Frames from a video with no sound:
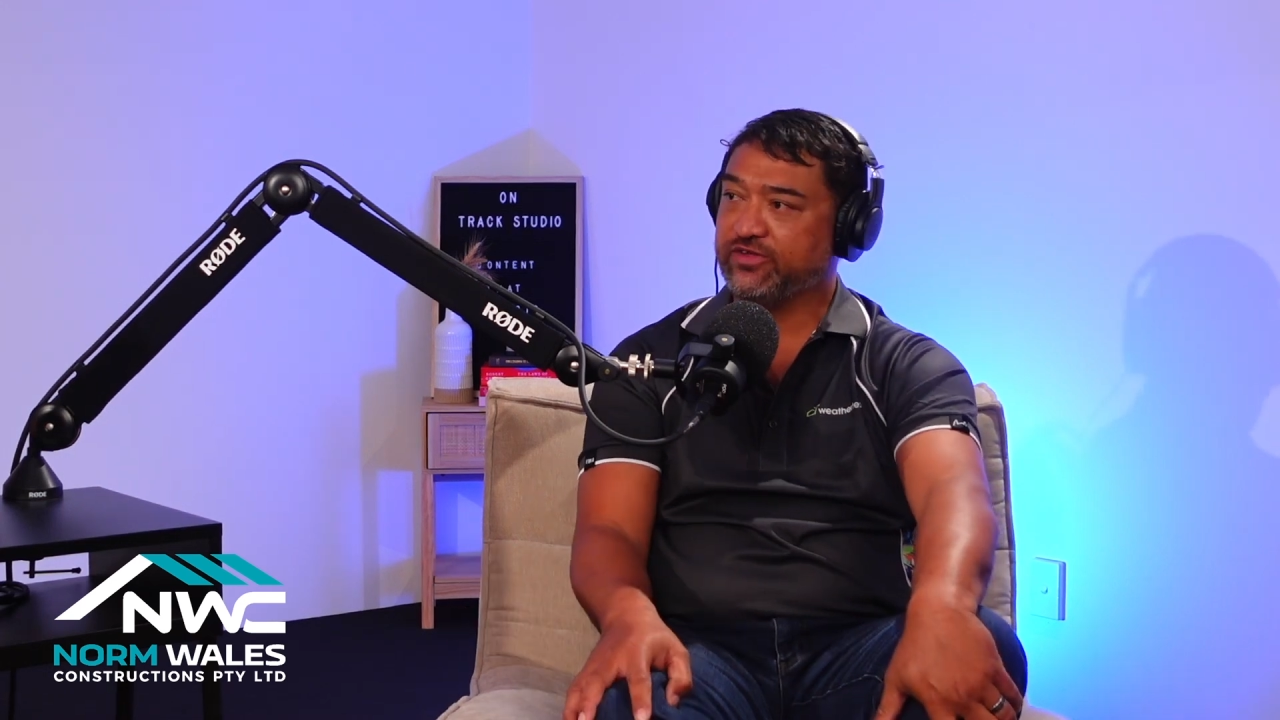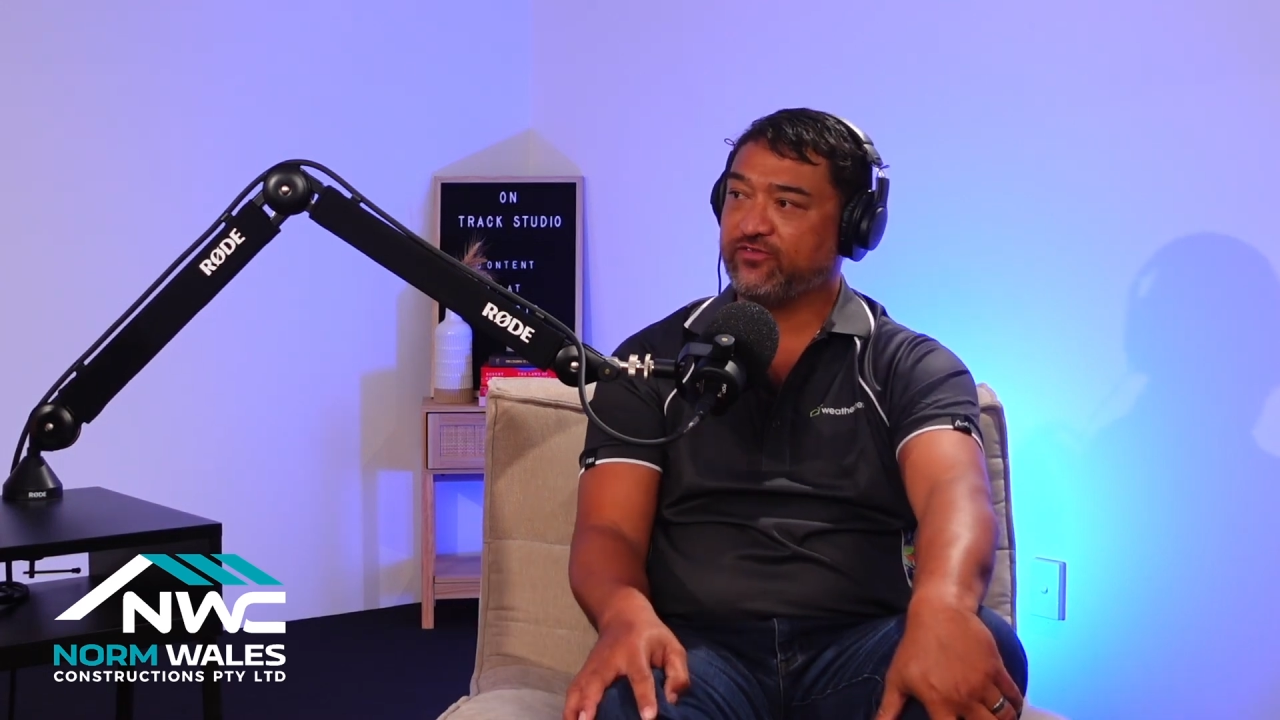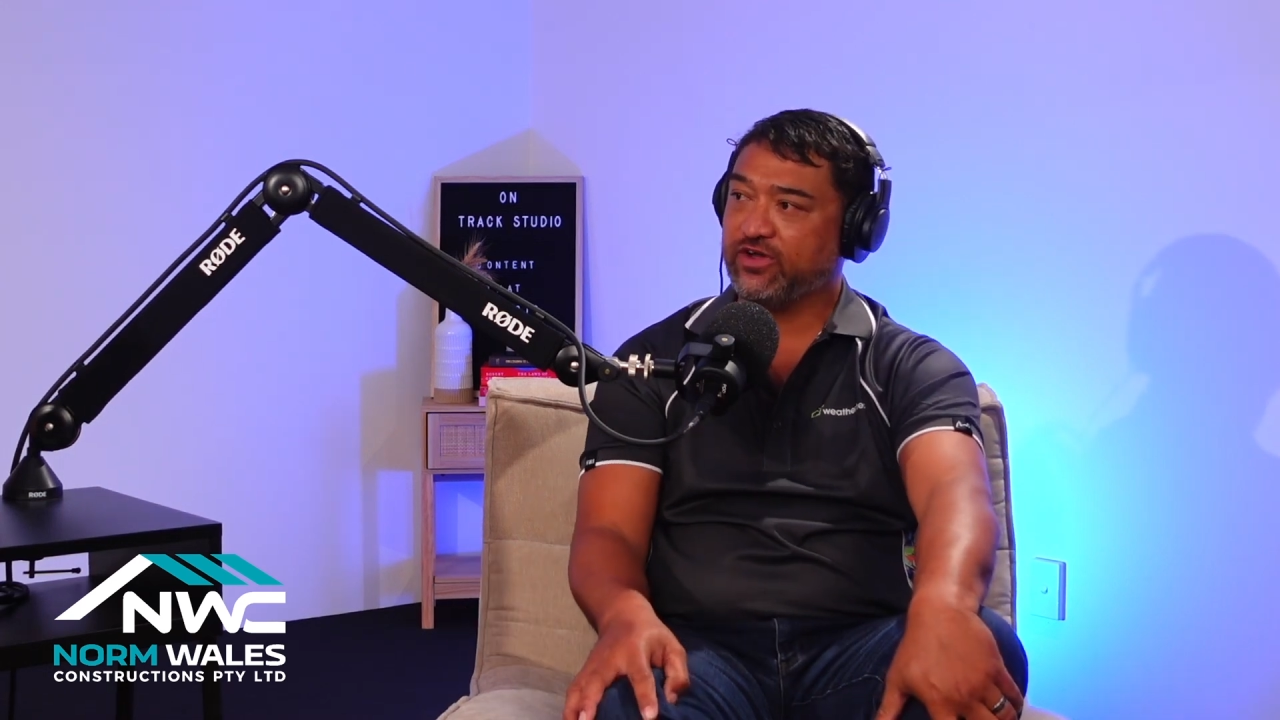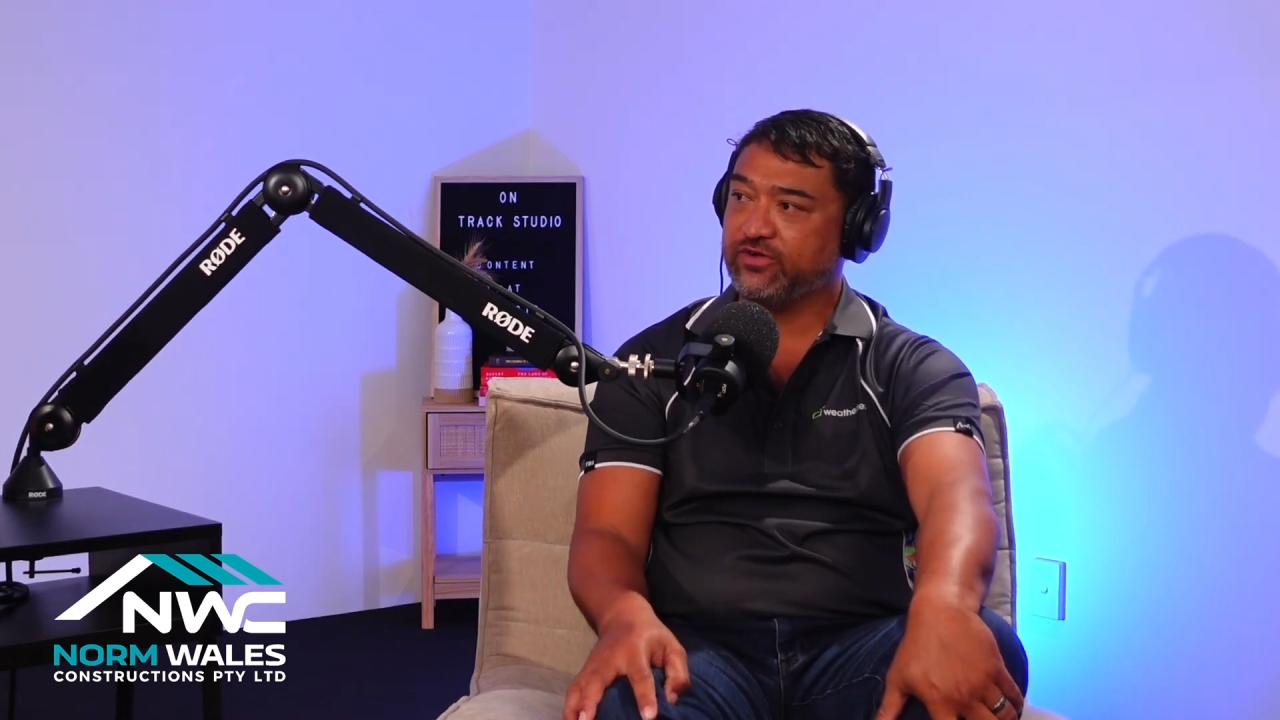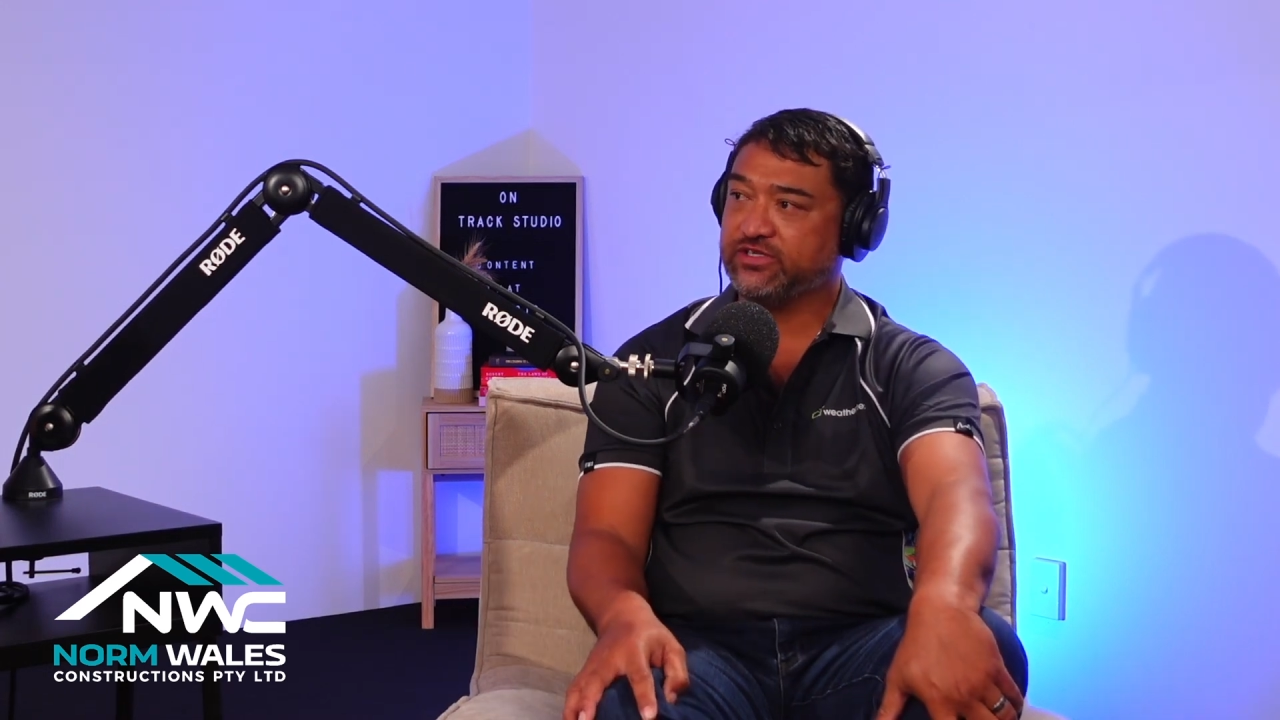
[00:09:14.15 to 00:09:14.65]

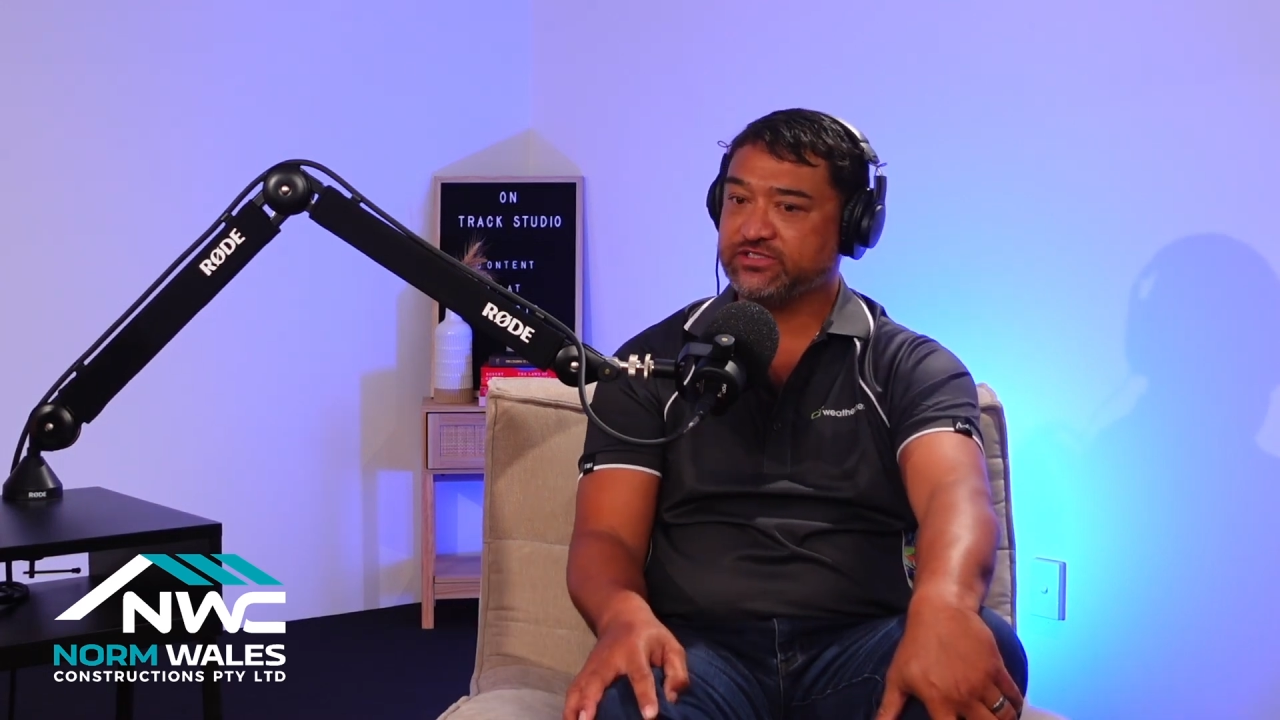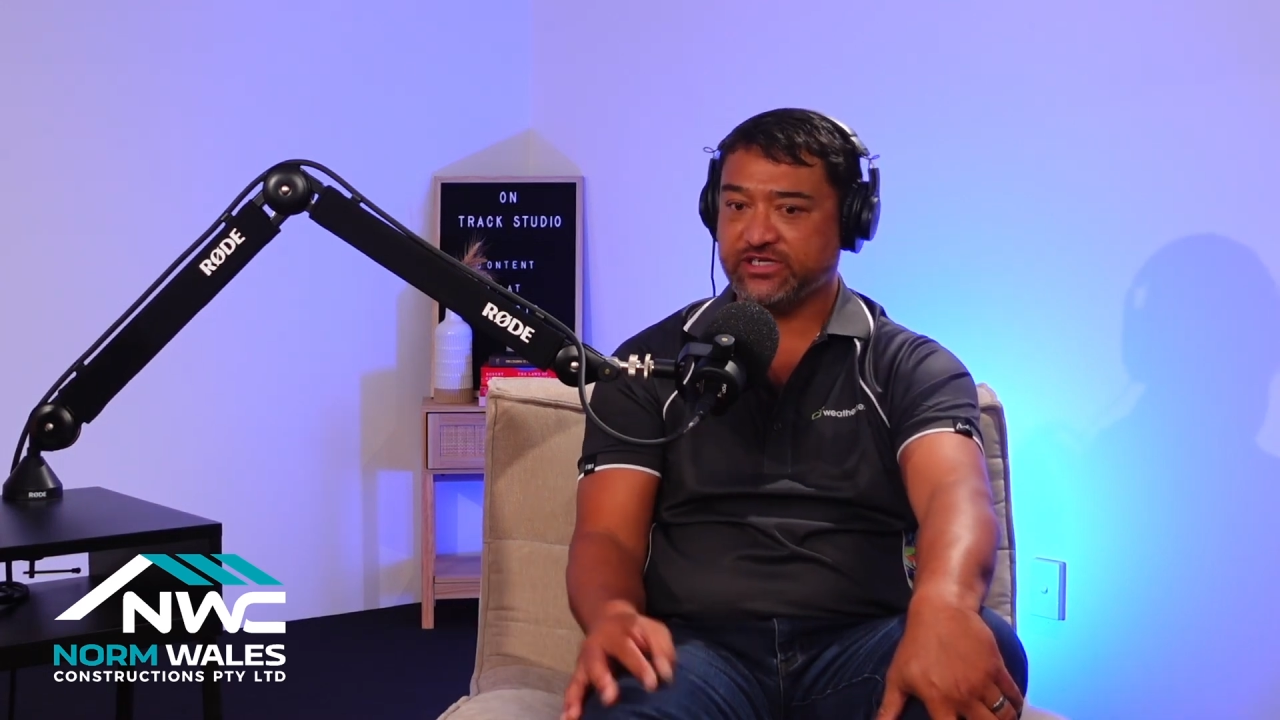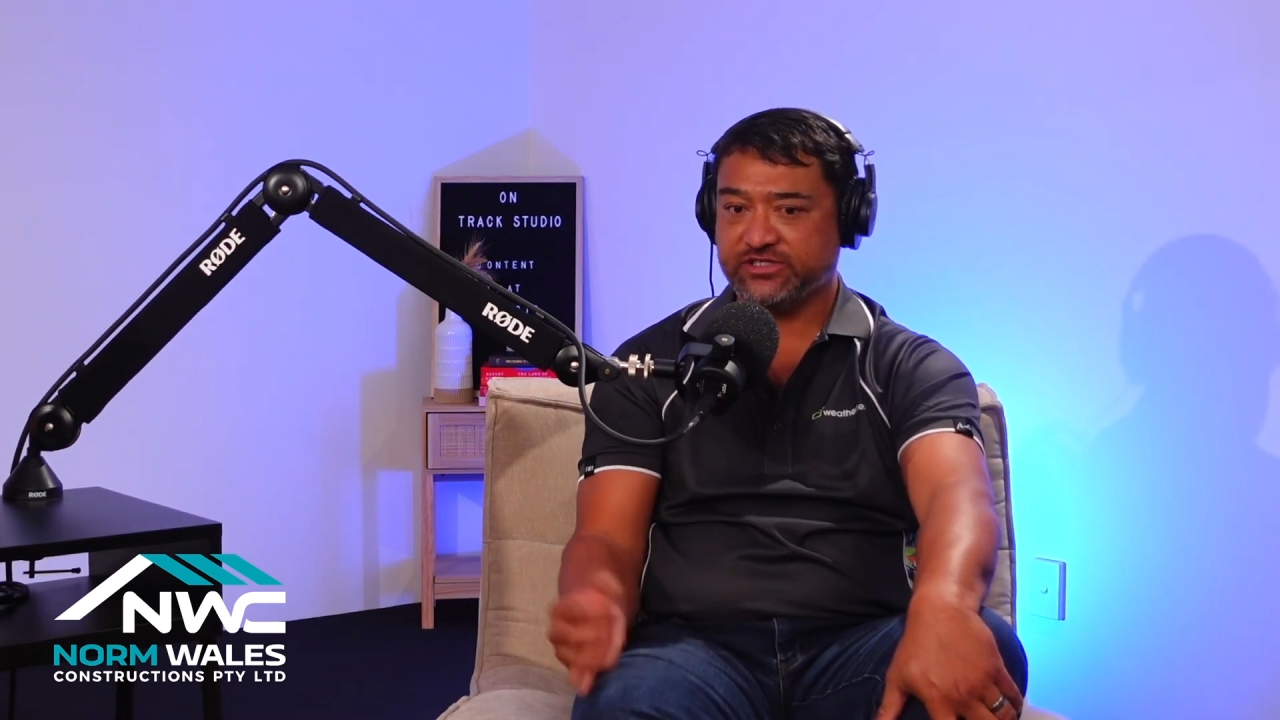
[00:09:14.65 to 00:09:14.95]
phone and say,